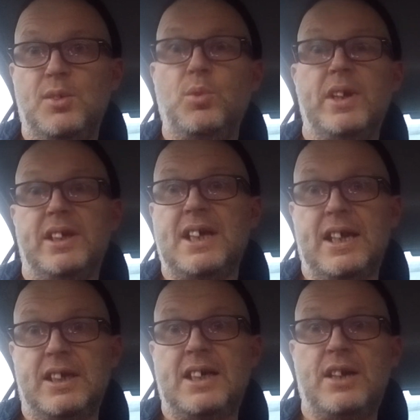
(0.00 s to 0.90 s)
what it
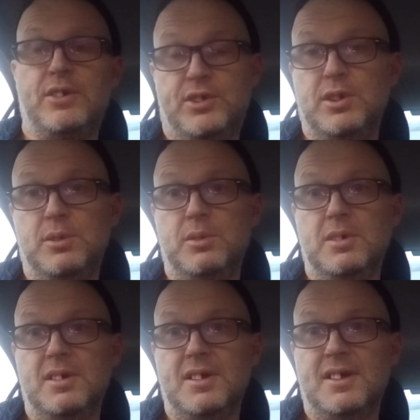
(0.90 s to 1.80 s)
can and cannot do
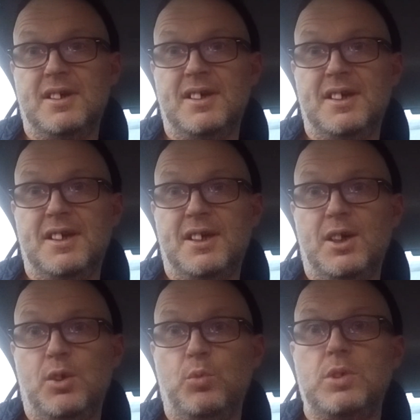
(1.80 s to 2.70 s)

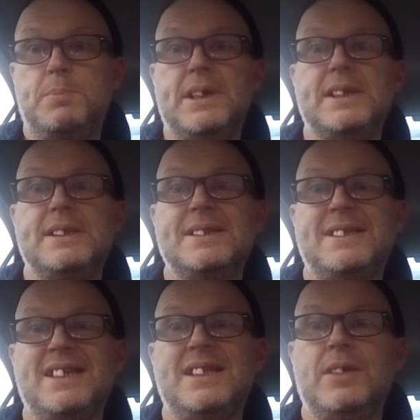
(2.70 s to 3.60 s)
would be
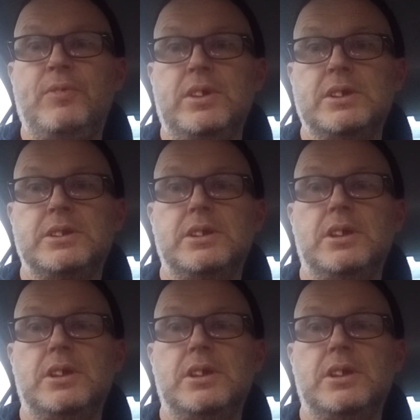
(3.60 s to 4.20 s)
significant.